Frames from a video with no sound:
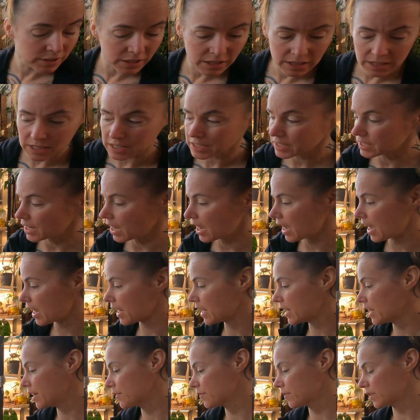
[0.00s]
to the
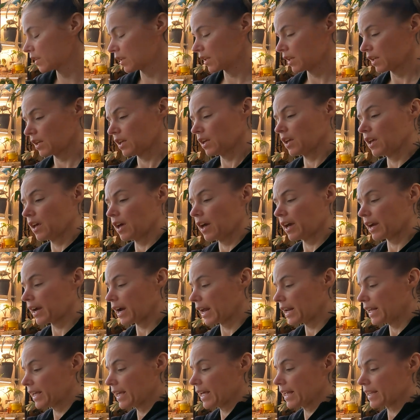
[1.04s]
side. I
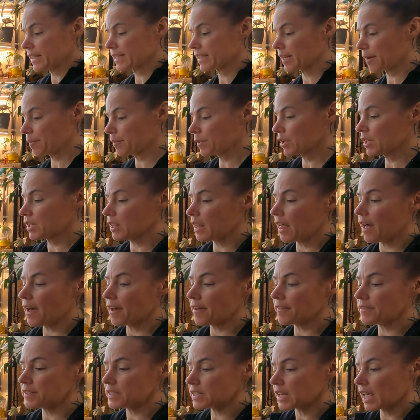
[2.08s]
gotta get some
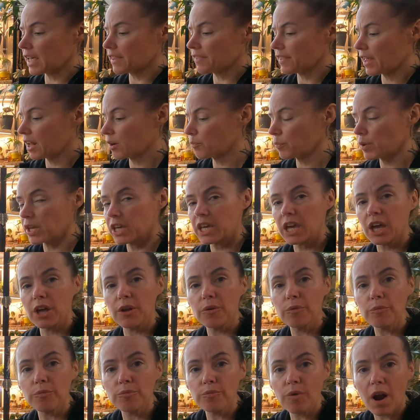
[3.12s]
gloves and then we
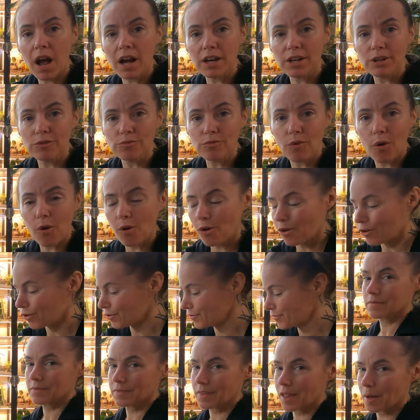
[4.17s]
can rock and
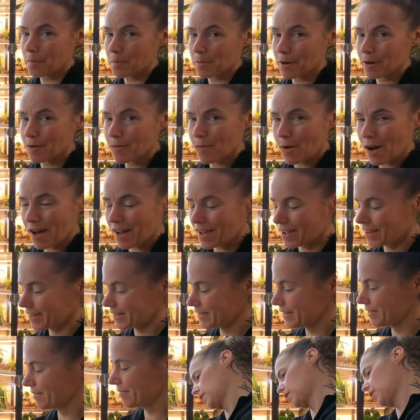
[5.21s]
roll. Number one,
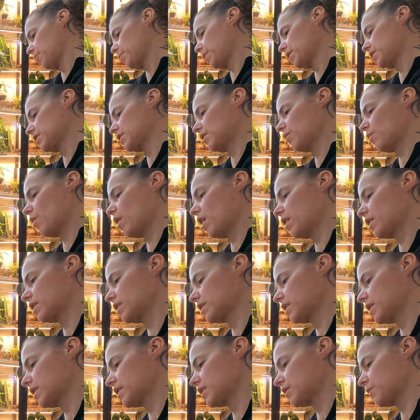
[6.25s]
I must have
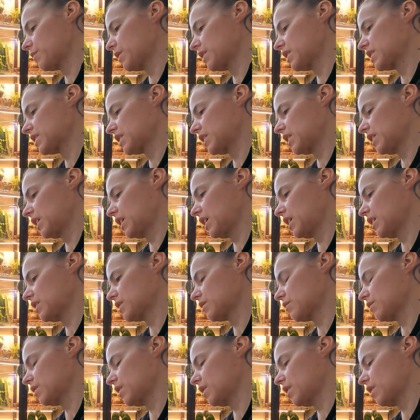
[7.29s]
watered this recently.
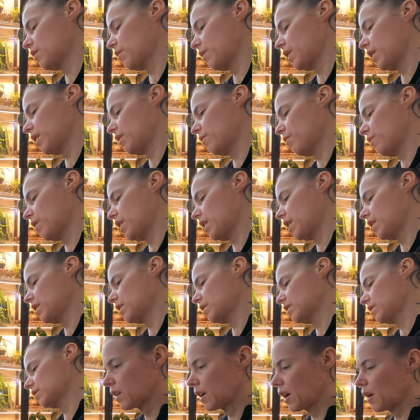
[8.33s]
It's really quite wet.
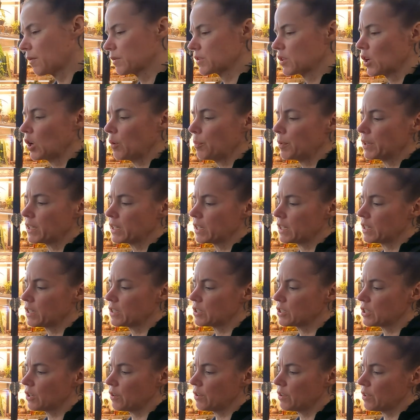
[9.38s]
I was hoping to
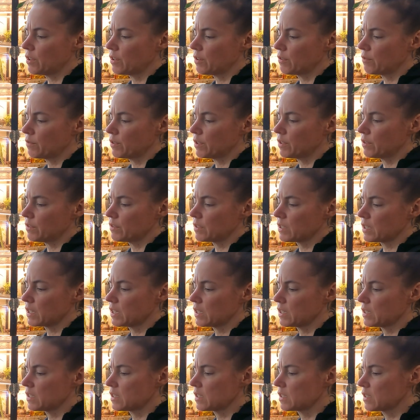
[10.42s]
show you the roots
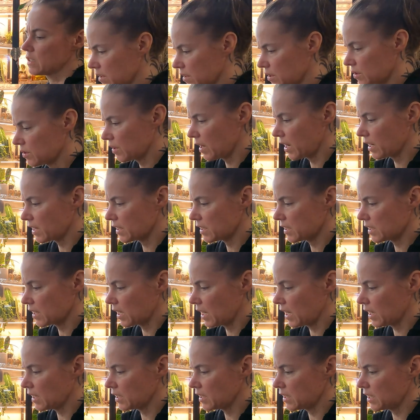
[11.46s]
because
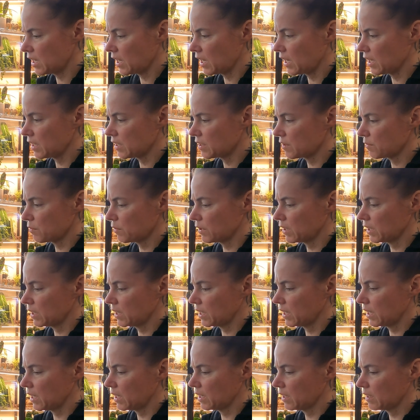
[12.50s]
Tradescantias
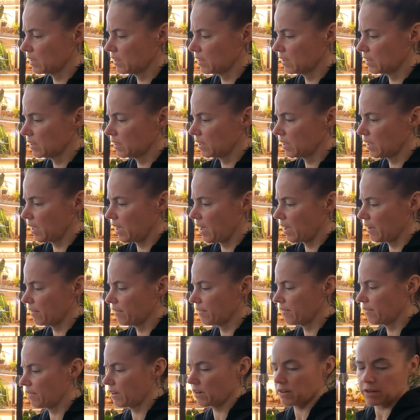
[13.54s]
really have
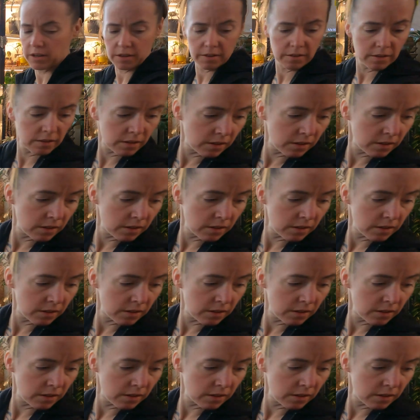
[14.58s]
very